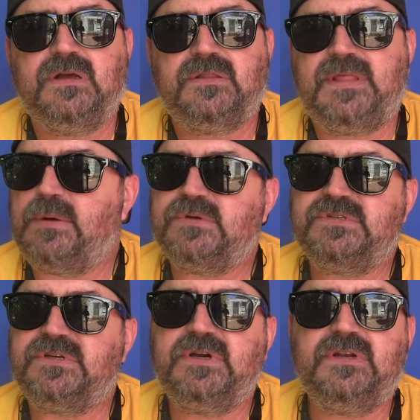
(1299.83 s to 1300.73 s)
That
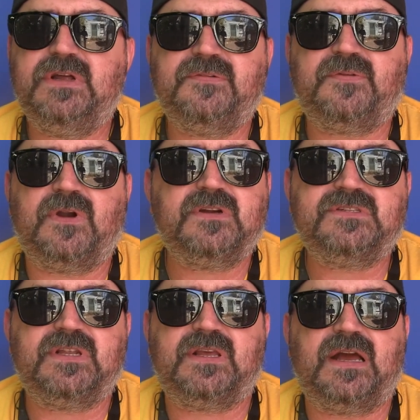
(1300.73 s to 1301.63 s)
wasn't good enough for our
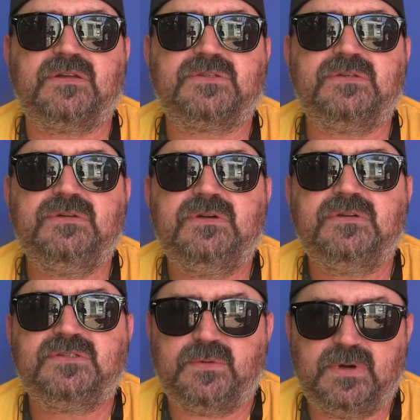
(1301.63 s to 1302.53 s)
city council.
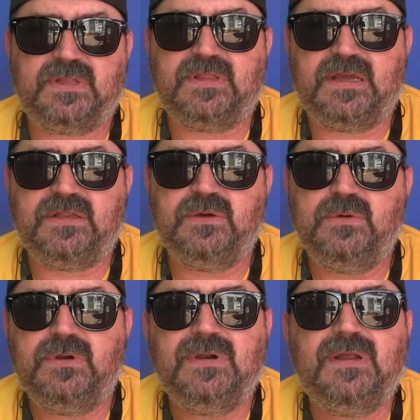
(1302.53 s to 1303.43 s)
So what did they
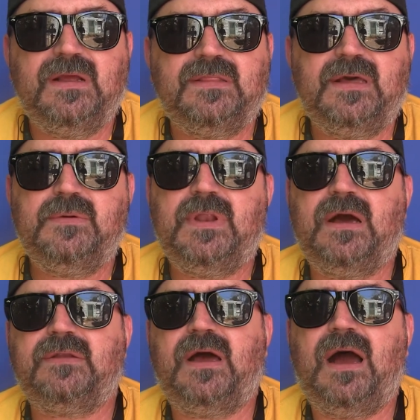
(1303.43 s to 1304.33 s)
do? They went
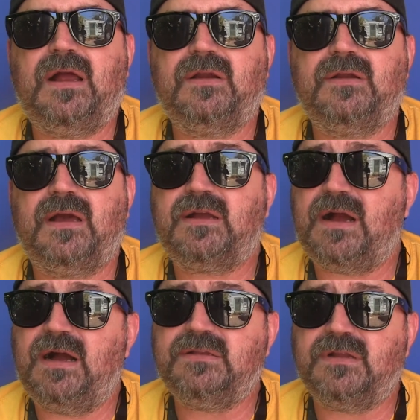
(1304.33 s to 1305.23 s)
out and hired a
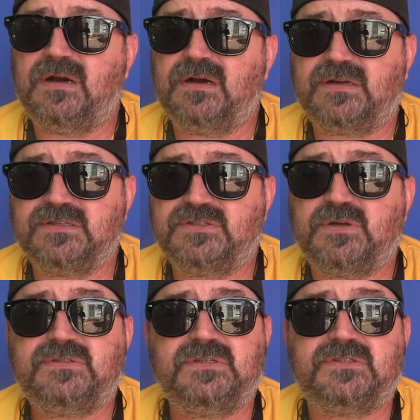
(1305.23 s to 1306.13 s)
con uh,
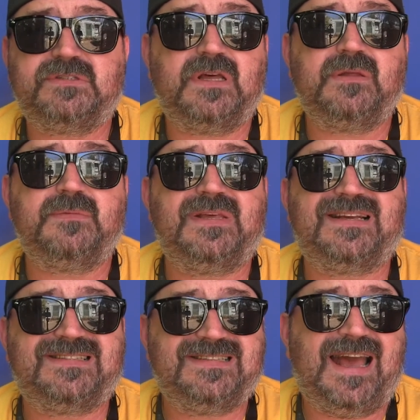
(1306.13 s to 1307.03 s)
consultant to tell them the
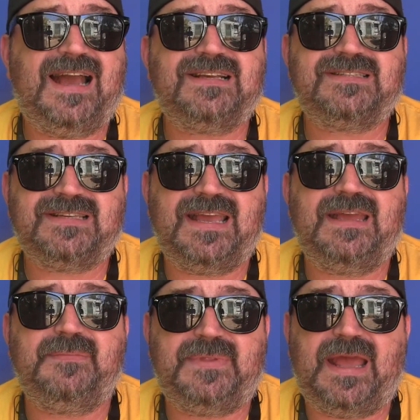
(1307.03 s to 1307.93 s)
exact
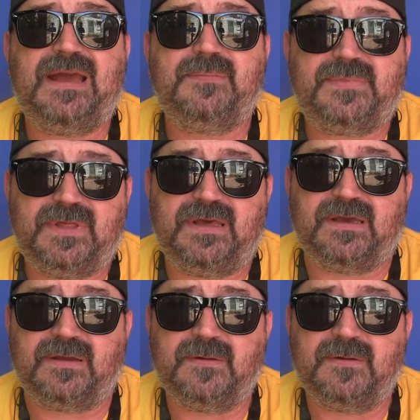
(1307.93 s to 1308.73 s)
same damn thing.